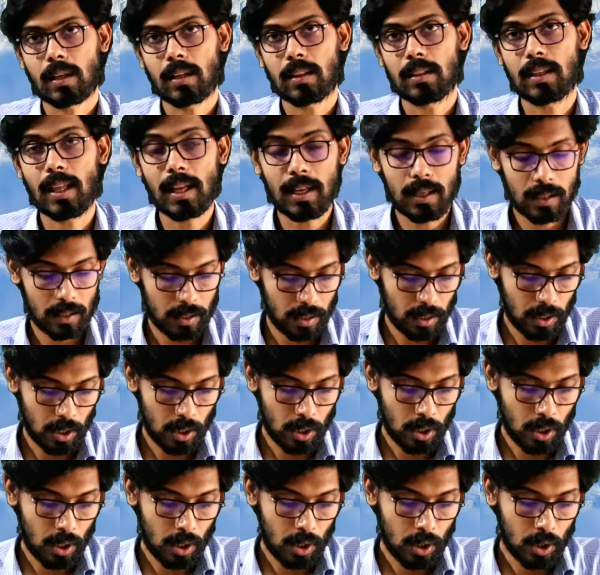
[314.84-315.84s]
Then,
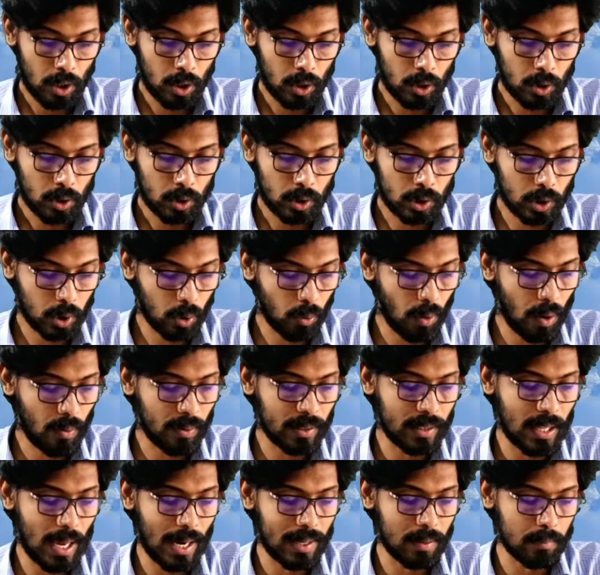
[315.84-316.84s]

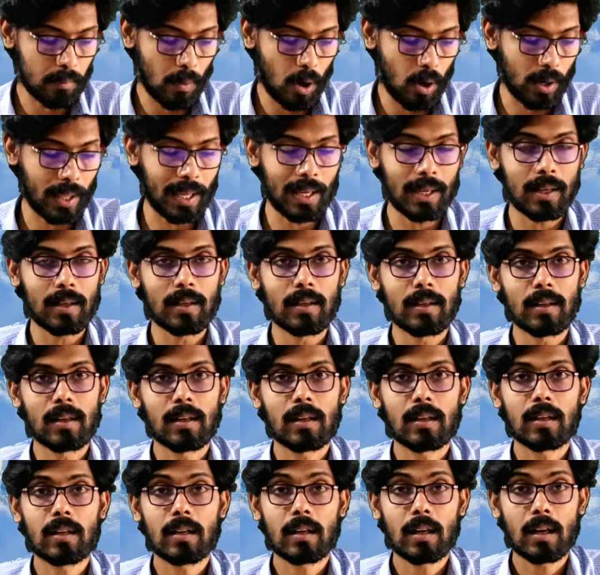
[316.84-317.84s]
throughout that morning,
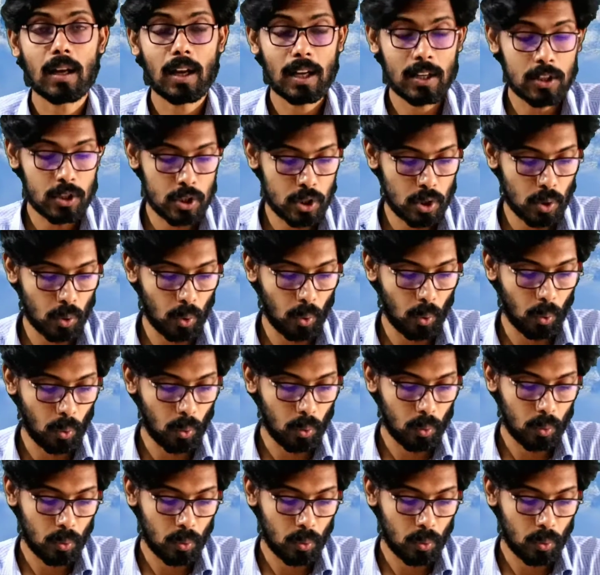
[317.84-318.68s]
Lencho,